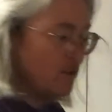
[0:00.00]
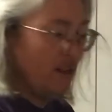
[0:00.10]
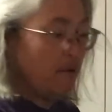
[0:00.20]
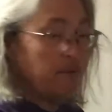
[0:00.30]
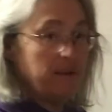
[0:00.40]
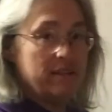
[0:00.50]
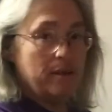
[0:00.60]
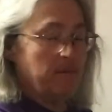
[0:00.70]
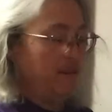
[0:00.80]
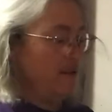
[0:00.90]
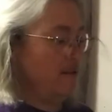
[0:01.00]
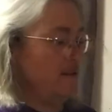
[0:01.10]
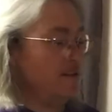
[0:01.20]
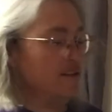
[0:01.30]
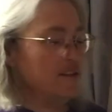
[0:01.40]
So that would be some of
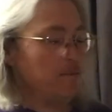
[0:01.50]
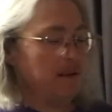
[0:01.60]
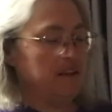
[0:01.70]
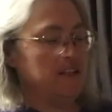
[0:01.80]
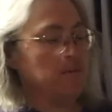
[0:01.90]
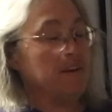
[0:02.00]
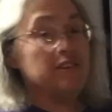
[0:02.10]
this is the pickling spice.